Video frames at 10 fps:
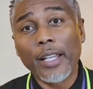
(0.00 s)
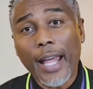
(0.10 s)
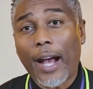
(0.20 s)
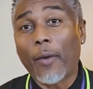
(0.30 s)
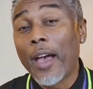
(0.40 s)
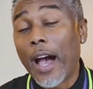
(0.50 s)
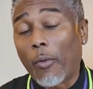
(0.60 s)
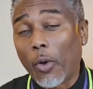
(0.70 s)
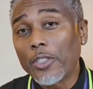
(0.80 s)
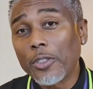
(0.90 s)
Now, I
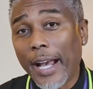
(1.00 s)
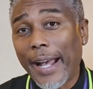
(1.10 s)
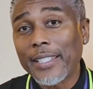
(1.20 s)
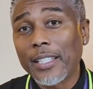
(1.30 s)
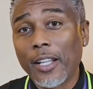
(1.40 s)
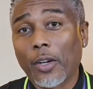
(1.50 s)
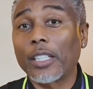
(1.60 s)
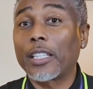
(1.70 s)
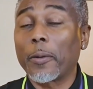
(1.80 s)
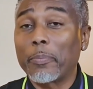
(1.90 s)
want you guys to know
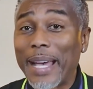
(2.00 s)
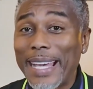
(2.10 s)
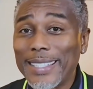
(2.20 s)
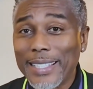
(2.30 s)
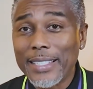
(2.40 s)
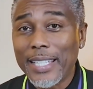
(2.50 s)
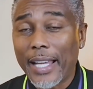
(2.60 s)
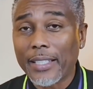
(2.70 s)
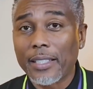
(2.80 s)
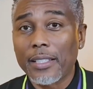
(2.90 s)
that they're based in
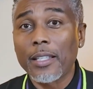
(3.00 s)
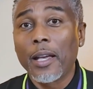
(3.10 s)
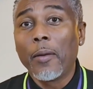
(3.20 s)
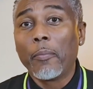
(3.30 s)
Texas,